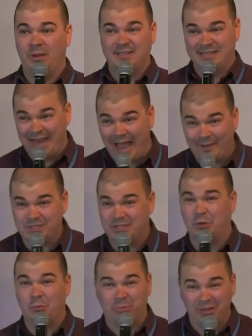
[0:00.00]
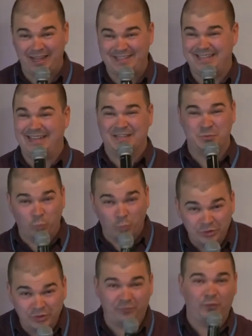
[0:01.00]
It's an absolute blessing. It's
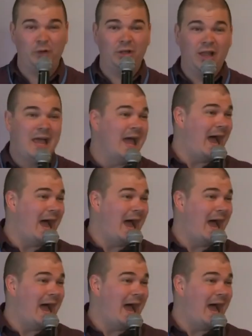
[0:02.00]
wonderful.